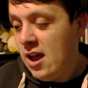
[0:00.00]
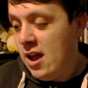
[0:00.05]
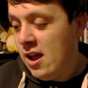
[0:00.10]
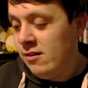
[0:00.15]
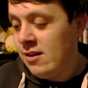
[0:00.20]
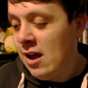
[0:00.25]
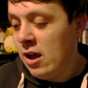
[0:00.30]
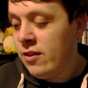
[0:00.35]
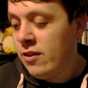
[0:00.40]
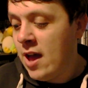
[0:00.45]

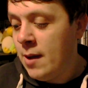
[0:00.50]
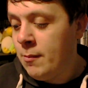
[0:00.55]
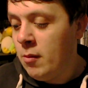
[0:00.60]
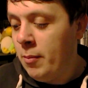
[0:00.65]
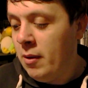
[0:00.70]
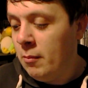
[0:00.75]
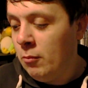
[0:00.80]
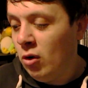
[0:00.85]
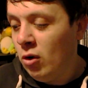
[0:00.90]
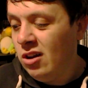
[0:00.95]
And now that I'm a
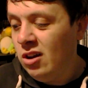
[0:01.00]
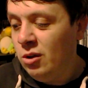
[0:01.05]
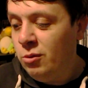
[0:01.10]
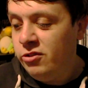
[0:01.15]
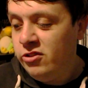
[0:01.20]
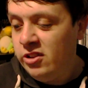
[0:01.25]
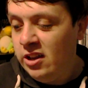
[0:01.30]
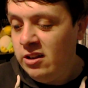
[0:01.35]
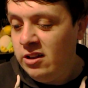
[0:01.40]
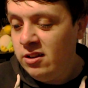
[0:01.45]
bit more
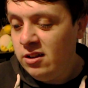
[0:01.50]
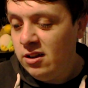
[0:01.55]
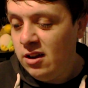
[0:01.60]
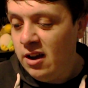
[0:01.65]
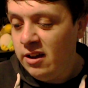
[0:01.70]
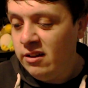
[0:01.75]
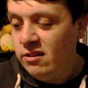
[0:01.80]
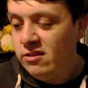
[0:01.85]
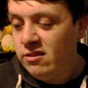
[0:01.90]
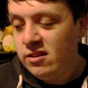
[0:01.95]
lucid
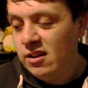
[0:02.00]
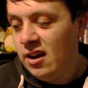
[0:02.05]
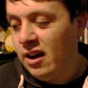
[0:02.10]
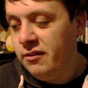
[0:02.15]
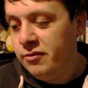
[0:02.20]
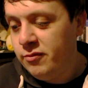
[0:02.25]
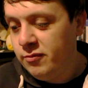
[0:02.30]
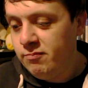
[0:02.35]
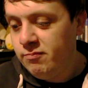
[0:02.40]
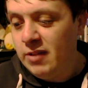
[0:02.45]
and
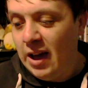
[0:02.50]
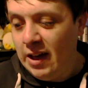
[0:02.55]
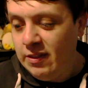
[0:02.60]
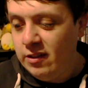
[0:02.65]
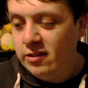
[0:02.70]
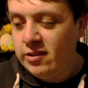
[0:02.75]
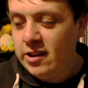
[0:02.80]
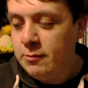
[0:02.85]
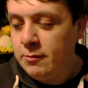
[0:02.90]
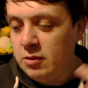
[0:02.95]
I've had
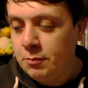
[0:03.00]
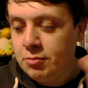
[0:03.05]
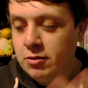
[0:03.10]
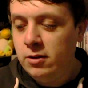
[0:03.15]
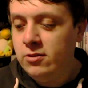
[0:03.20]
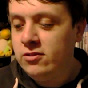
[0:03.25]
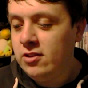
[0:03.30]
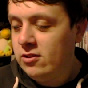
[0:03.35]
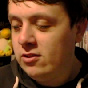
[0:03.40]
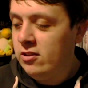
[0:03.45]
the time to
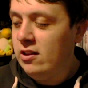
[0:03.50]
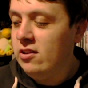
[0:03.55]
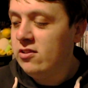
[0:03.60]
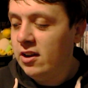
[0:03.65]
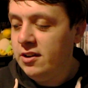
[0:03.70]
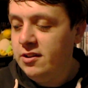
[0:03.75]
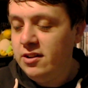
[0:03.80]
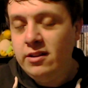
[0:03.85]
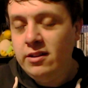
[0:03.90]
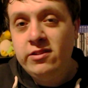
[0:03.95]
process these
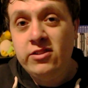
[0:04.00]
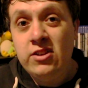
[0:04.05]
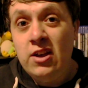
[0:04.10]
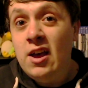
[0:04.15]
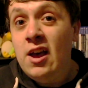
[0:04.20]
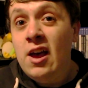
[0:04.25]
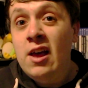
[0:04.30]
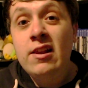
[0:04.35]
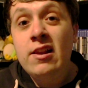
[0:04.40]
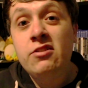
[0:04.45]
ideas,
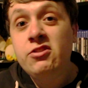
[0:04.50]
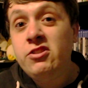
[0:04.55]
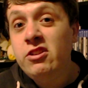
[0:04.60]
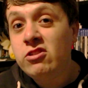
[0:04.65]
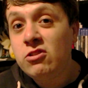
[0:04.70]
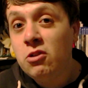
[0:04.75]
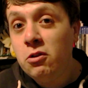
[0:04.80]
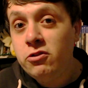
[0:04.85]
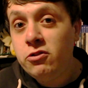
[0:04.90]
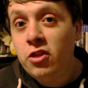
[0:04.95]
let's
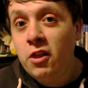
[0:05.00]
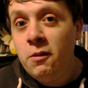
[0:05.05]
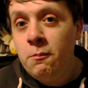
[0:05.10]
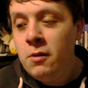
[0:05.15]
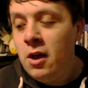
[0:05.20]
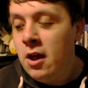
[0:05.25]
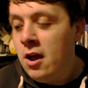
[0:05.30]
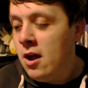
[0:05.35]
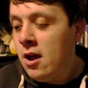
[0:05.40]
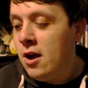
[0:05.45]
discuss
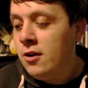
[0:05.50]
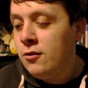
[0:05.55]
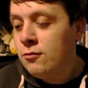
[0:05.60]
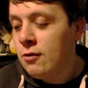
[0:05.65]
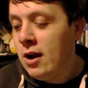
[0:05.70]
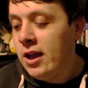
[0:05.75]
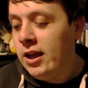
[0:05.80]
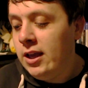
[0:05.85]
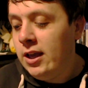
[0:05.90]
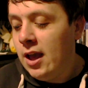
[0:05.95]
them and
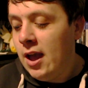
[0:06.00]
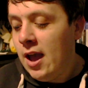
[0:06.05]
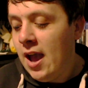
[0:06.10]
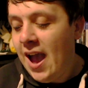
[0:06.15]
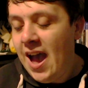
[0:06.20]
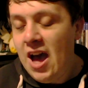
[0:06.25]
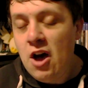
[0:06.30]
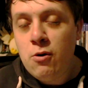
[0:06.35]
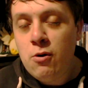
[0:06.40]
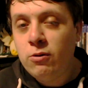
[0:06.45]
rate
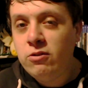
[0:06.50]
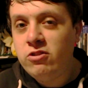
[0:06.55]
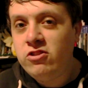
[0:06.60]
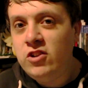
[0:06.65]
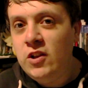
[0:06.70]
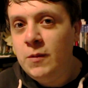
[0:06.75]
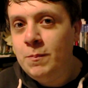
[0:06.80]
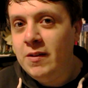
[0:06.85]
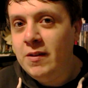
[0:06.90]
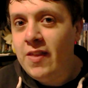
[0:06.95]
how
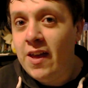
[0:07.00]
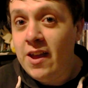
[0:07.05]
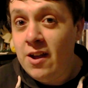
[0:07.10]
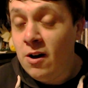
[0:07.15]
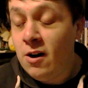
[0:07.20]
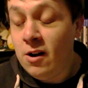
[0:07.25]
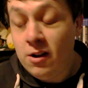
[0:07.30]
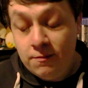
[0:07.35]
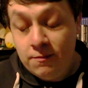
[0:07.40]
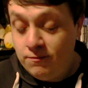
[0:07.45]
stupid they
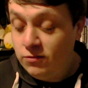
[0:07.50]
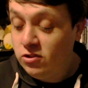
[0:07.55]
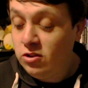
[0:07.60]
are.